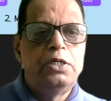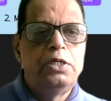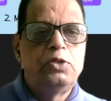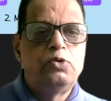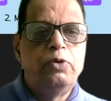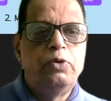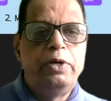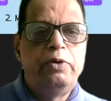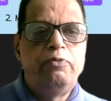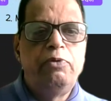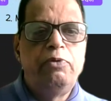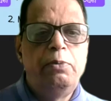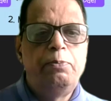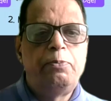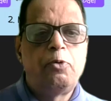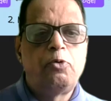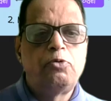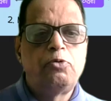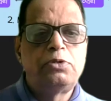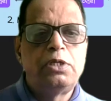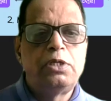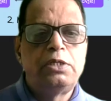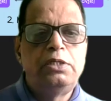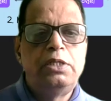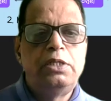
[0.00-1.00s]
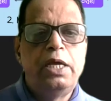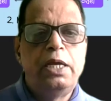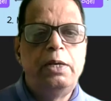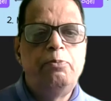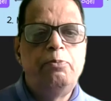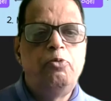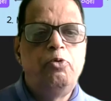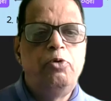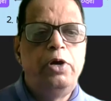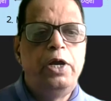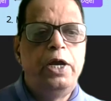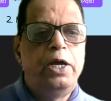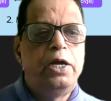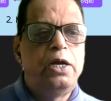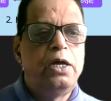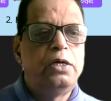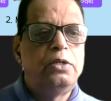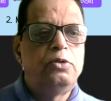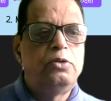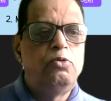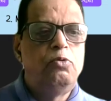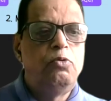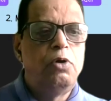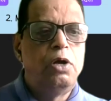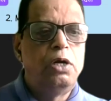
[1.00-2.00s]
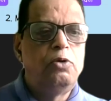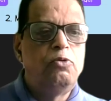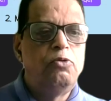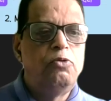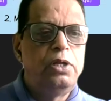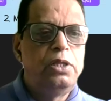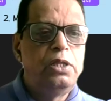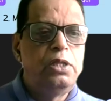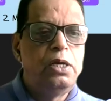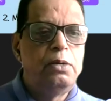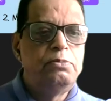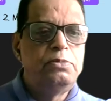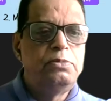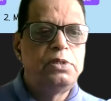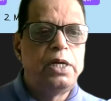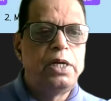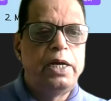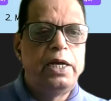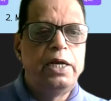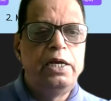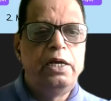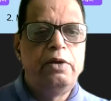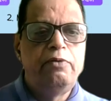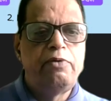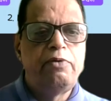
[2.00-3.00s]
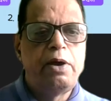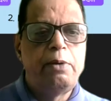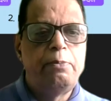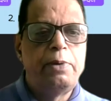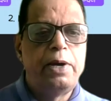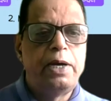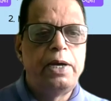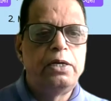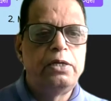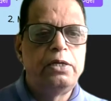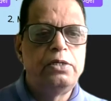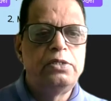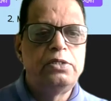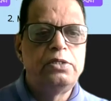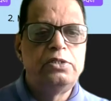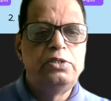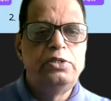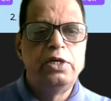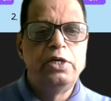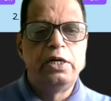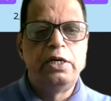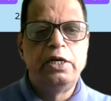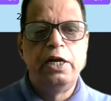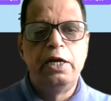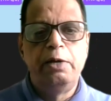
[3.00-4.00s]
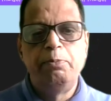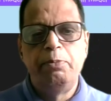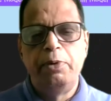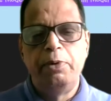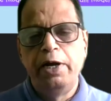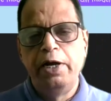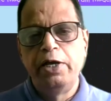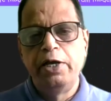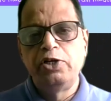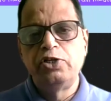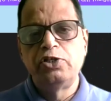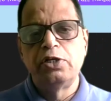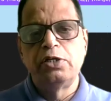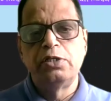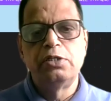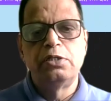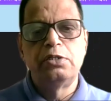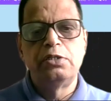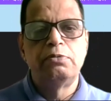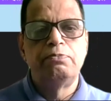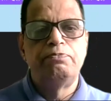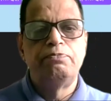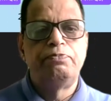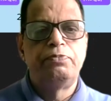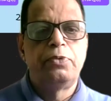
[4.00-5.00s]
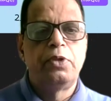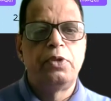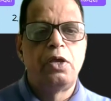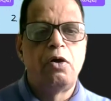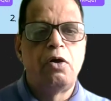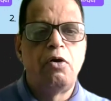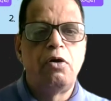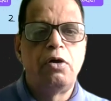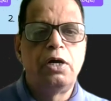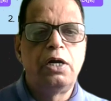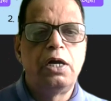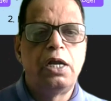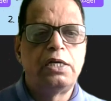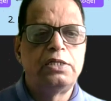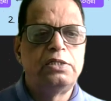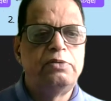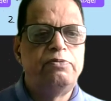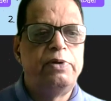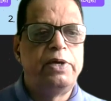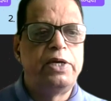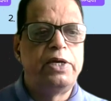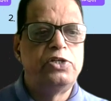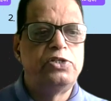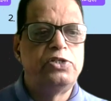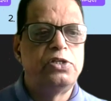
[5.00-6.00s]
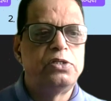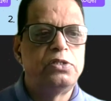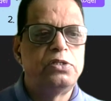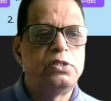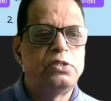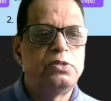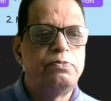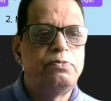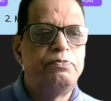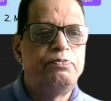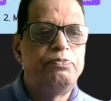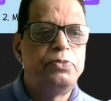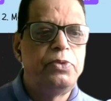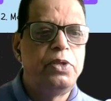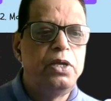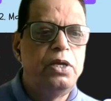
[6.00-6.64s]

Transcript: So will process the input data through algorithms, identify patterns, generate predictions or classifications.